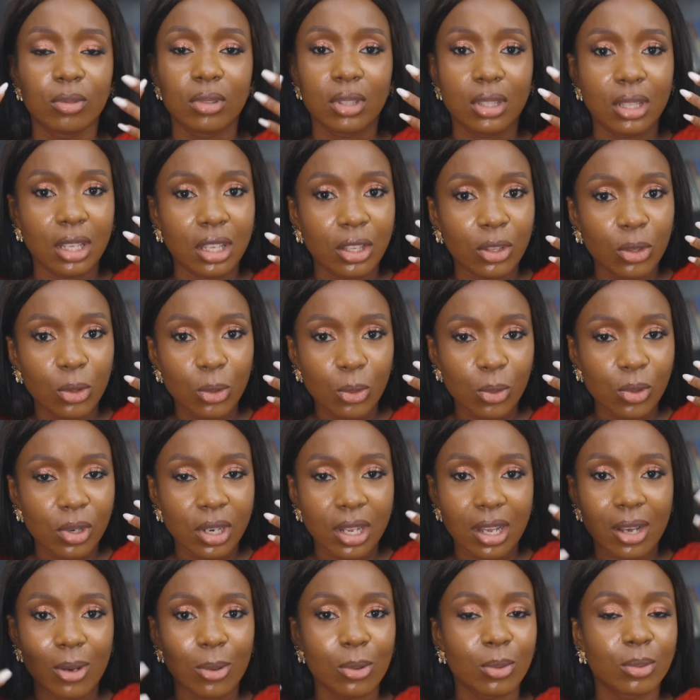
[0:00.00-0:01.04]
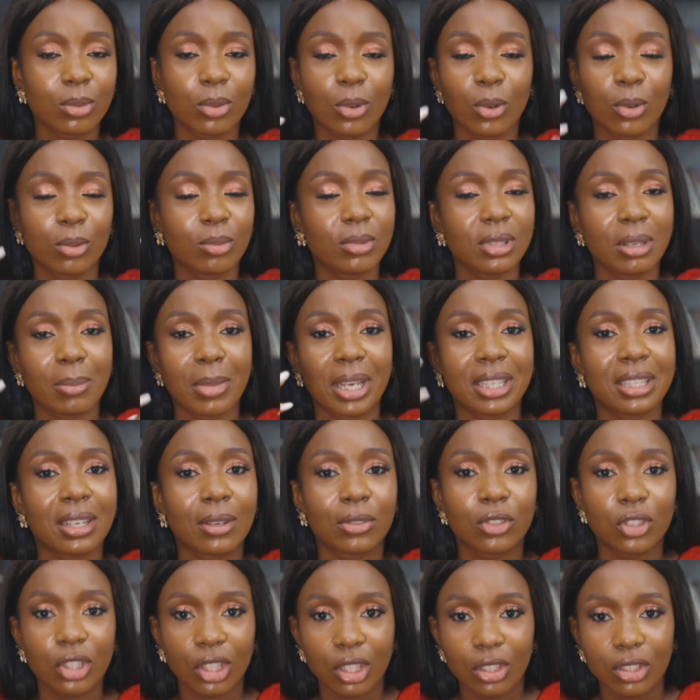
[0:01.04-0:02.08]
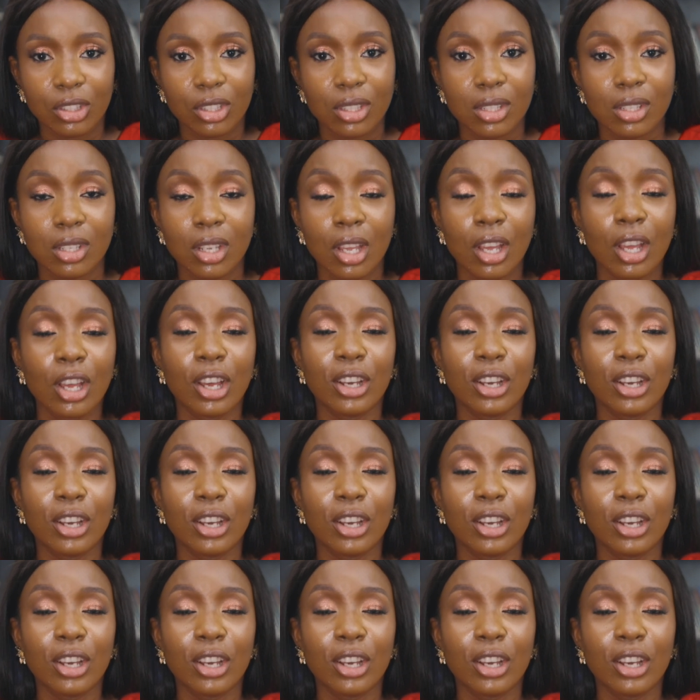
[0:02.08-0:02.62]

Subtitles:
they know now, they might have changed it.